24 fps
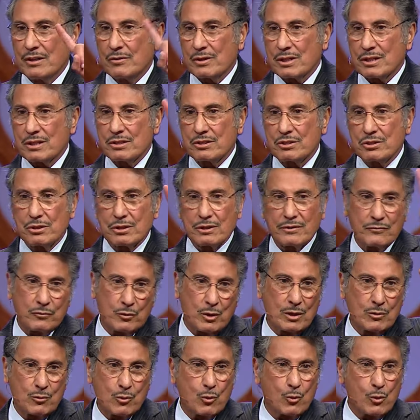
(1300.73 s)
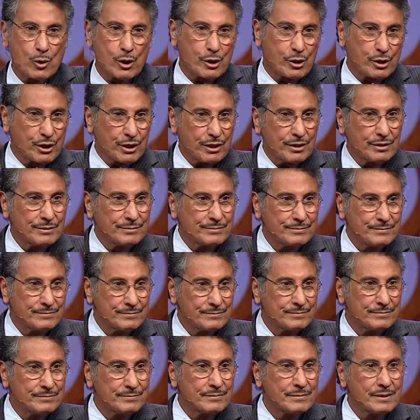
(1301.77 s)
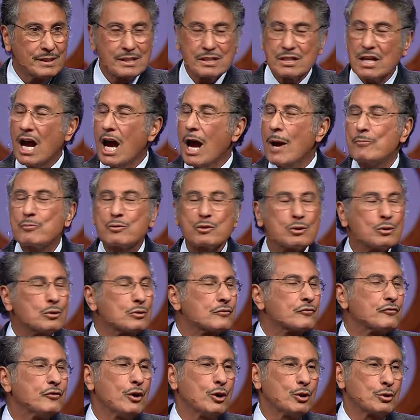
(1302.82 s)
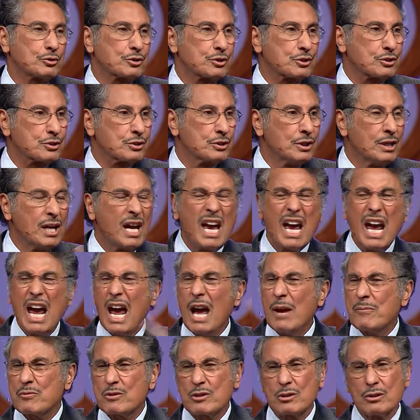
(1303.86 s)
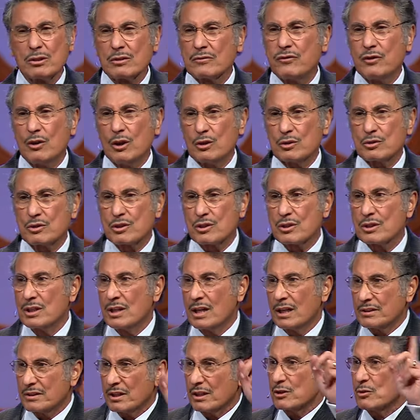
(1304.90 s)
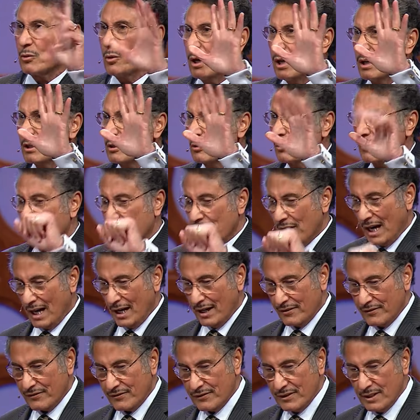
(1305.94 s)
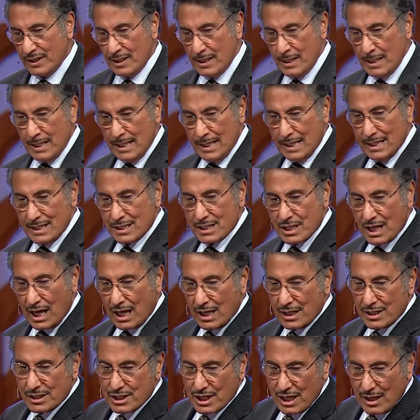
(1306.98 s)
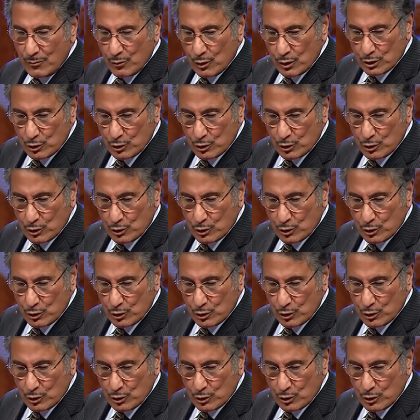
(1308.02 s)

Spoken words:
wasn't sure if one would work. It's absolute false. Absolute false. I'll tell you why there were 5. In 2 Samuel